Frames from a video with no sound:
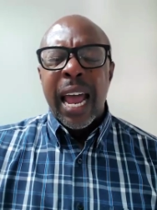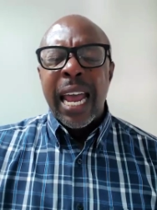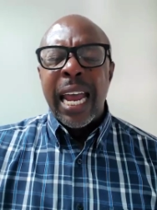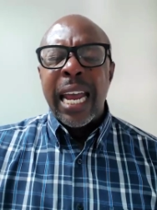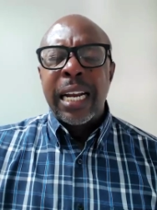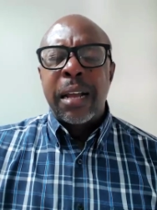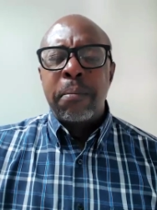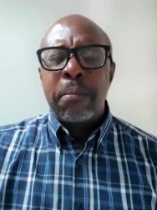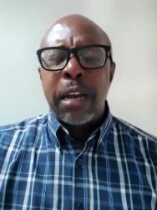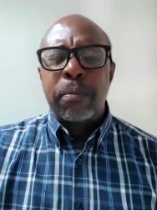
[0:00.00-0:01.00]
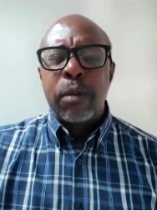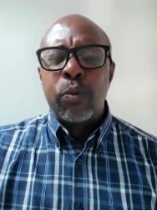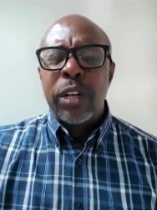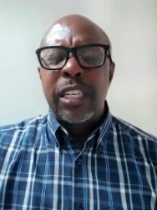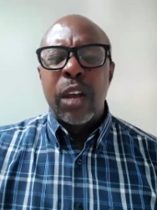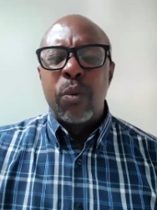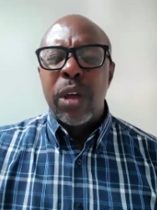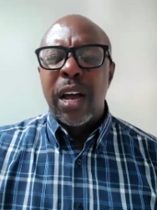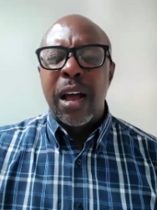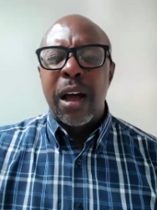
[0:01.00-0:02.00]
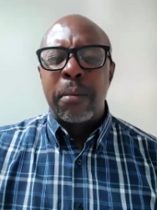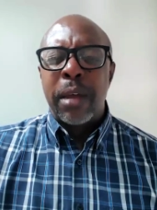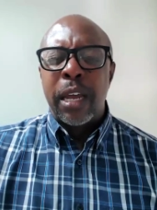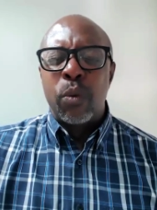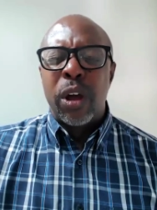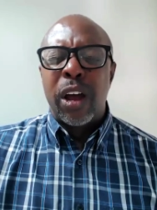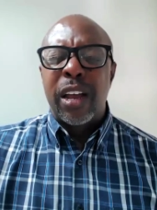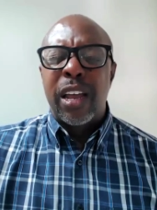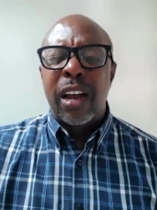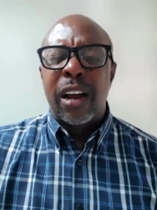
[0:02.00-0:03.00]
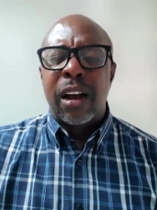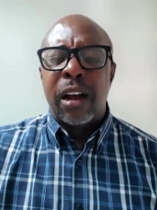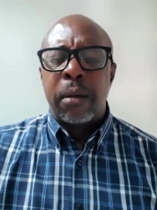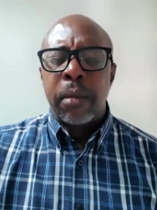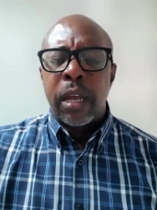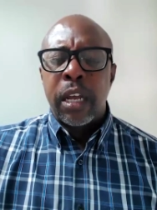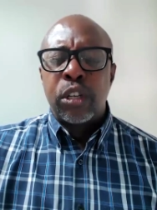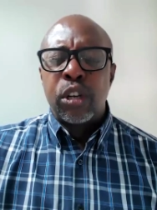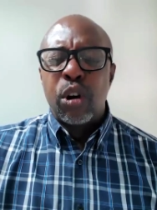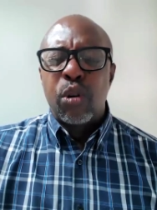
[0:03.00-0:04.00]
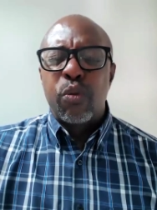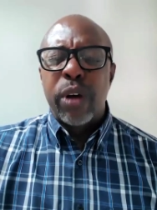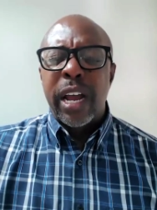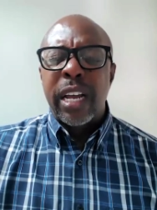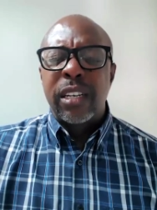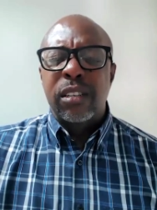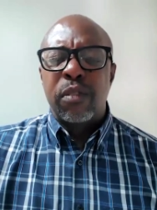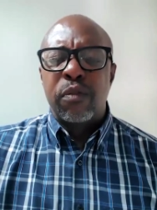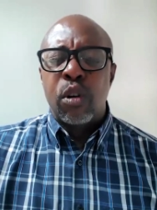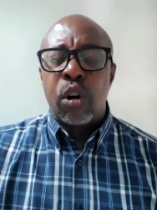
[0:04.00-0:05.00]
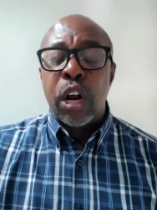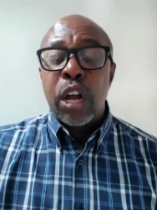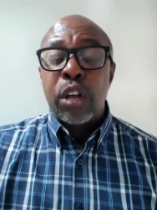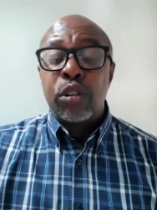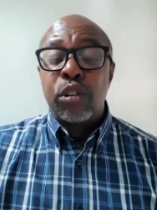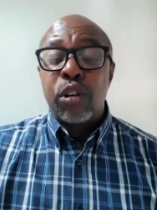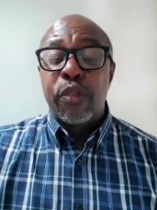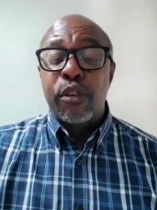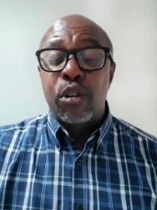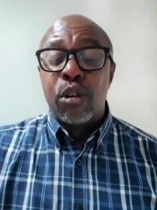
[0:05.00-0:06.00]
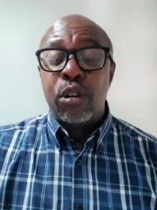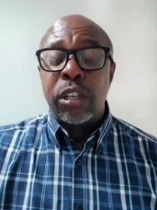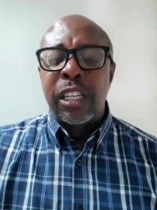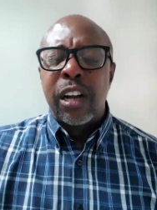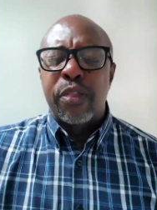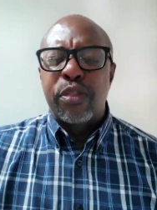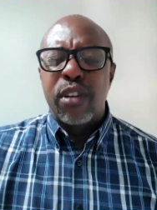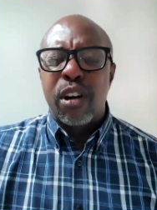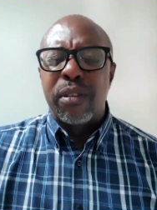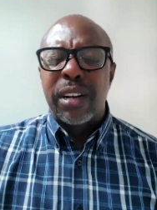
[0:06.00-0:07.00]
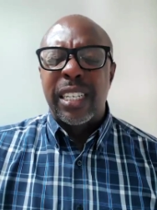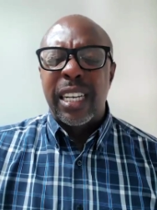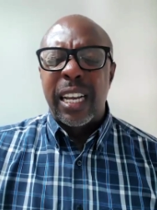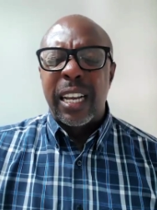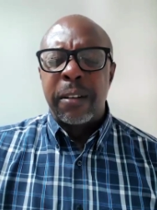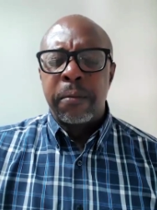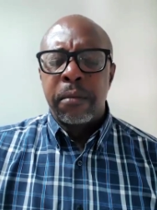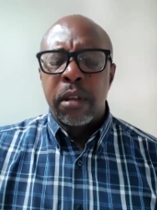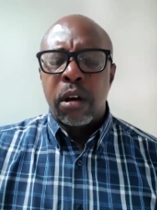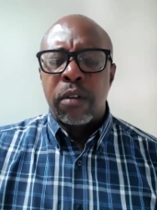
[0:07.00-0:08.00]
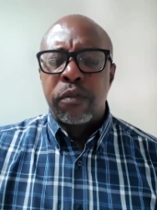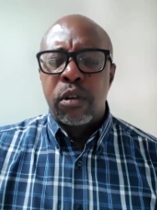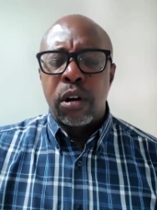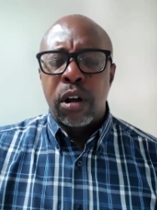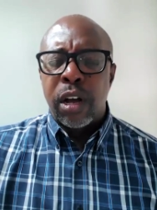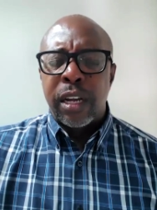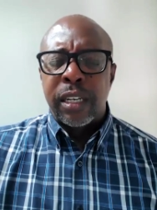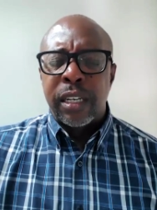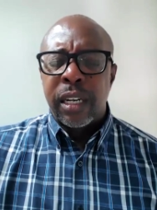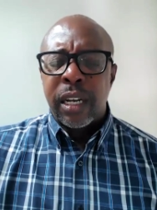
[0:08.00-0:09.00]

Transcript: in commitment, we say we are coming, we're here to the grace of God, to the throne, to the authority of God,